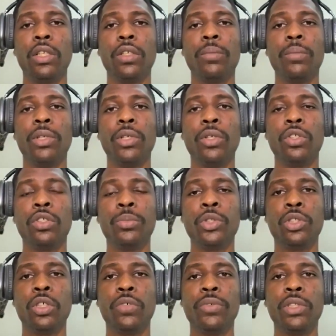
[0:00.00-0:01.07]
because most
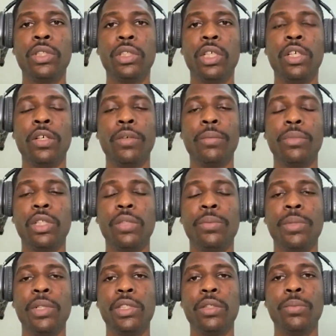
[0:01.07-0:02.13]
of these
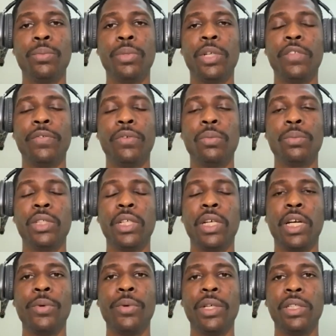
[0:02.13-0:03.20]
telemedicine platforms that are
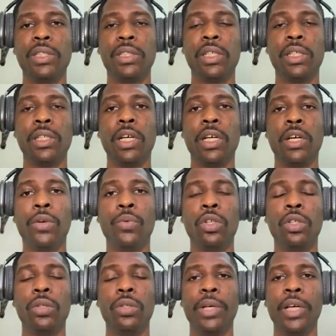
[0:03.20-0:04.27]
registered
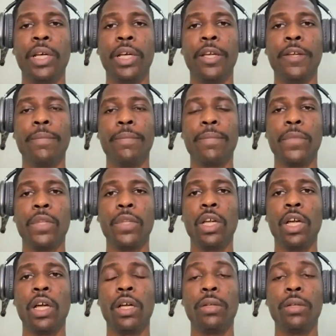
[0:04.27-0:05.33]

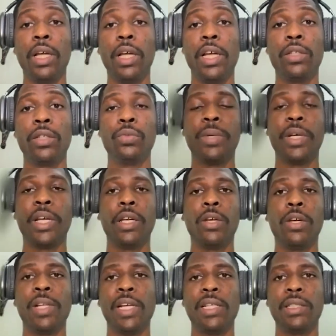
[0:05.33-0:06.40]
are handled by
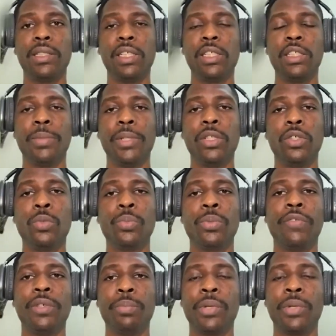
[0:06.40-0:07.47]
licensed medical
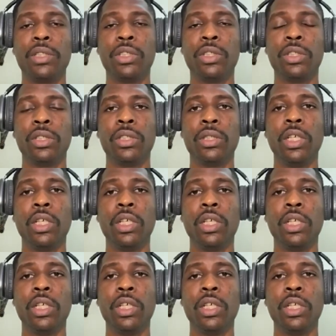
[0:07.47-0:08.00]
practitioners.